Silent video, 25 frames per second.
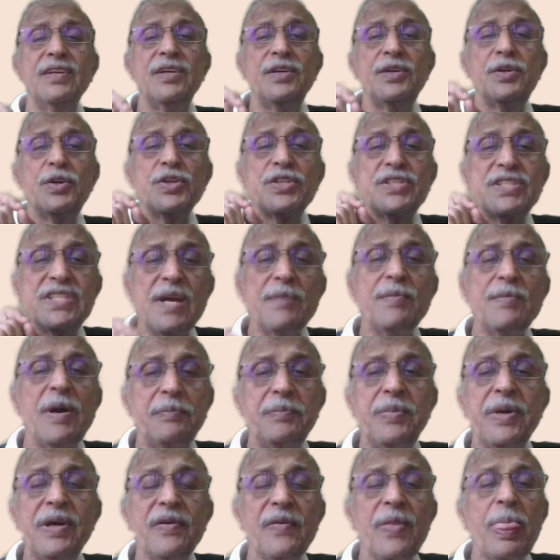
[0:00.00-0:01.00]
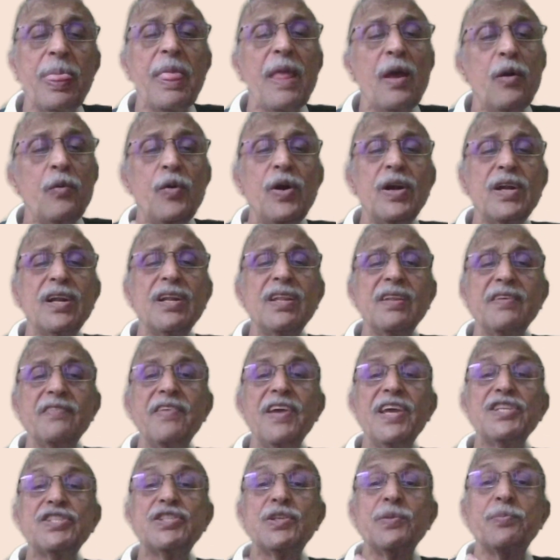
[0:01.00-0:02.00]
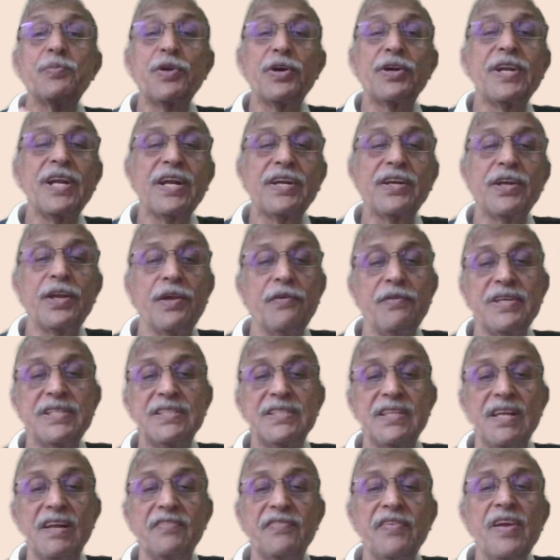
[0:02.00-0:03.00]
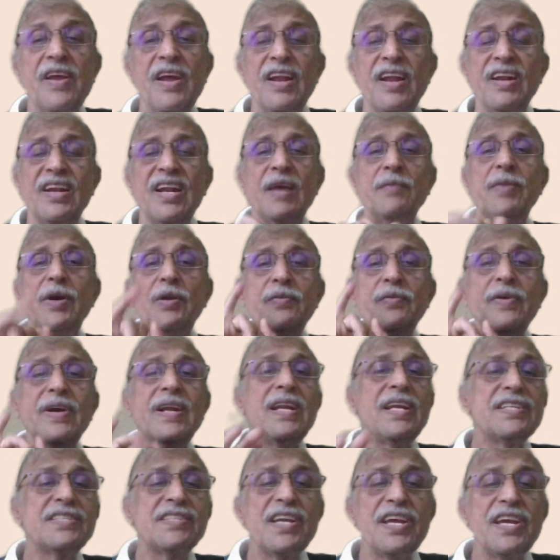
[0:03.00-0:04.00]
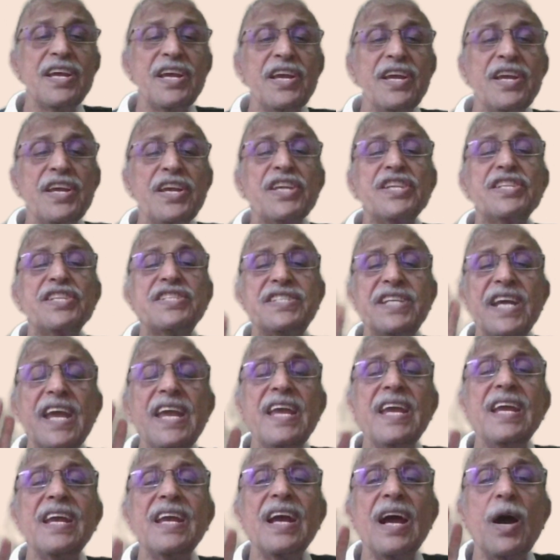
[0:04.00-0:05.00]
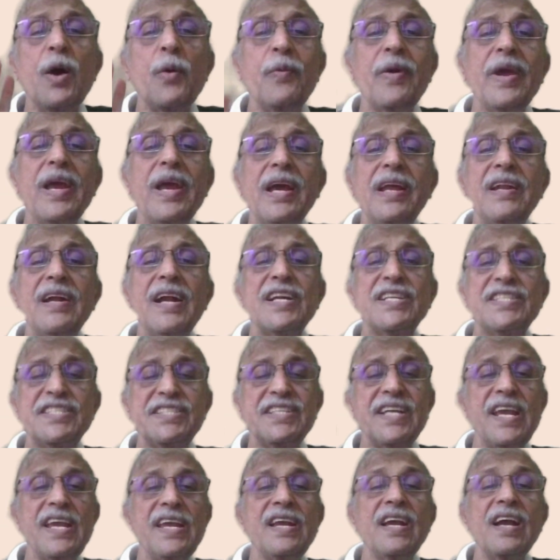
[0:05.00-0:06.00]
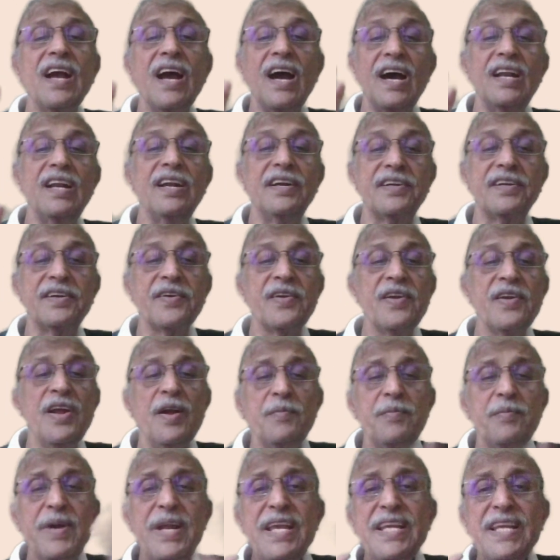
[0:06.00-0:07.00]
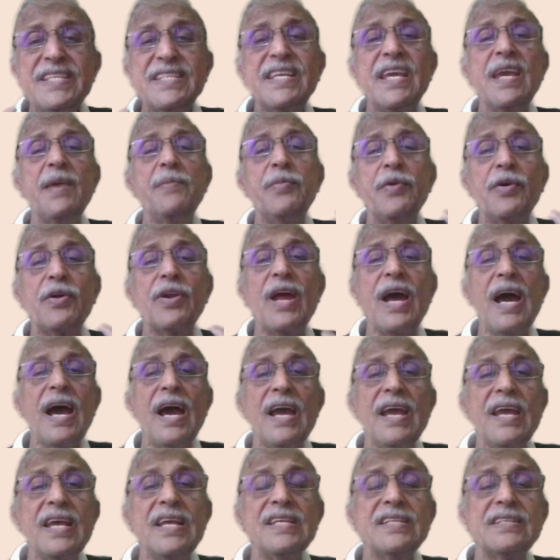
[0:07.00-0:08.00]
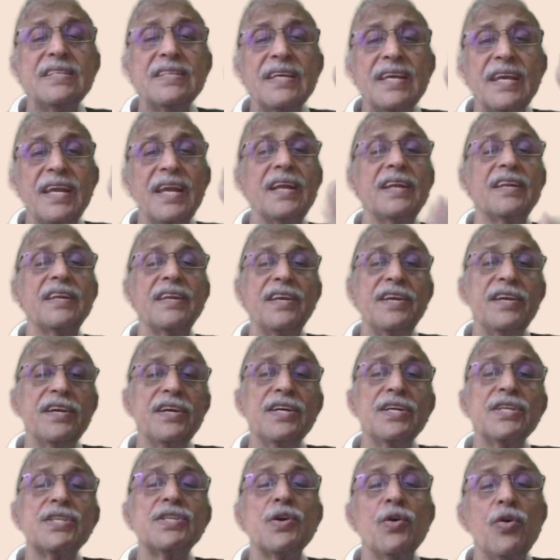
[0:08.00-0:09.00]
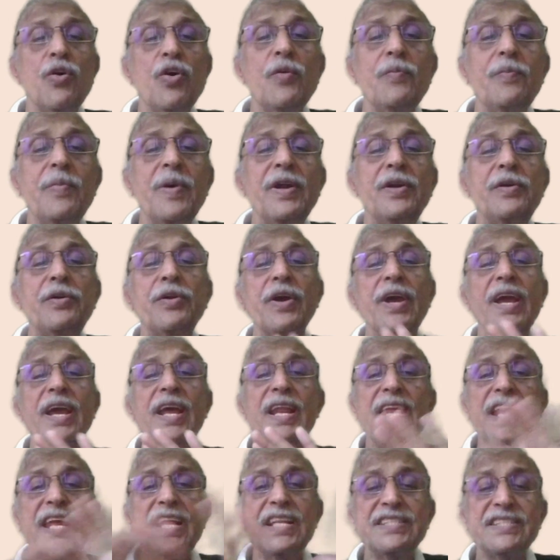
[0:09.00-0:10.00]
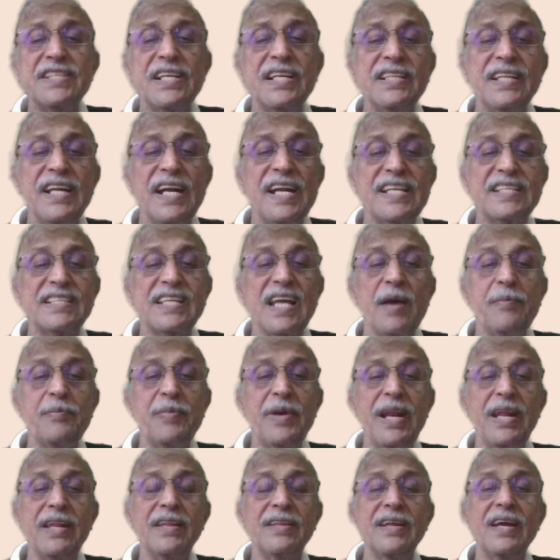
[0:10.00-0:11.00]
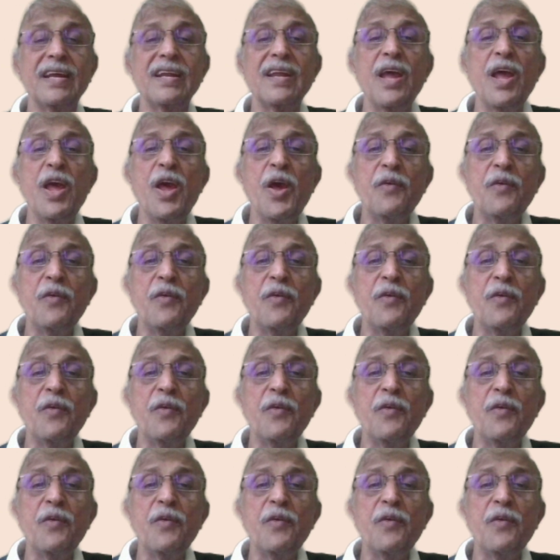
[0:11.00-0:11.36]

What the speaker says: To sum up, what are the ways to protect yourself? Number one is staying aware and staying alert. Please keep your eyes and ears open to any incident that is happening there.